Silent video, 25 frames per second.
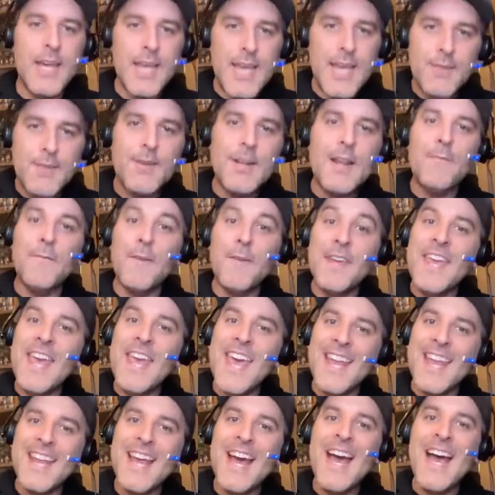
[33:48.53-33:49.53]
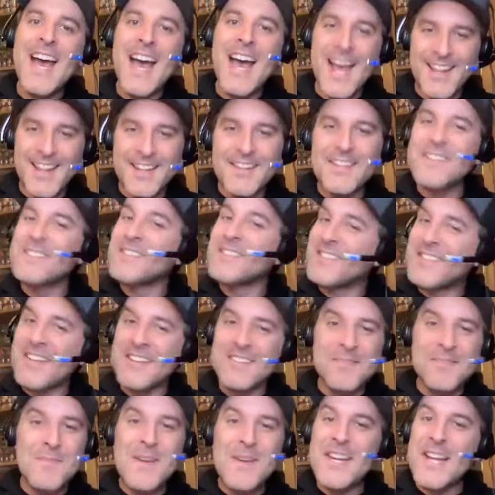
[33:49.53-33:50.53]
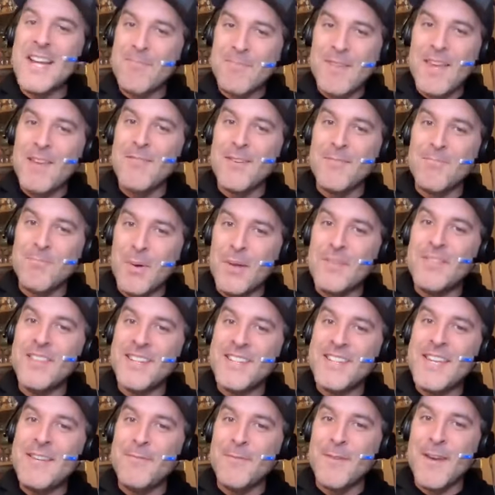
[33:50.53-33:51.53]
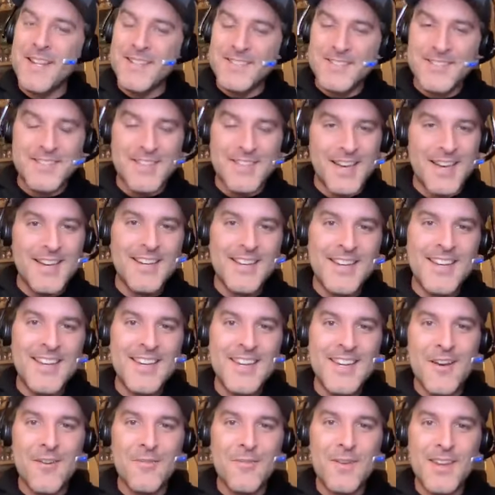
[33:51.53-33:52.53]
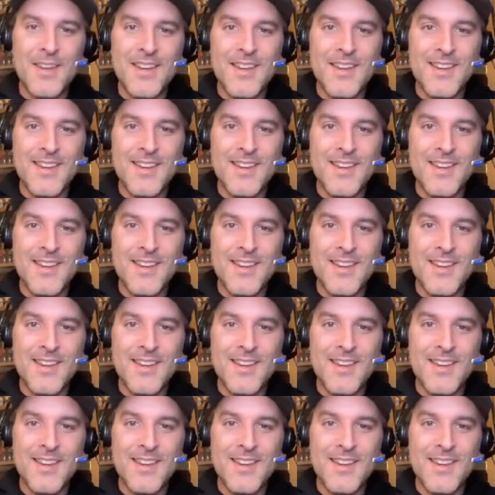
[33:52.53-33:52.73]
Even if again, that does, doesn't mean I'm giving putting the defense, uh, you know,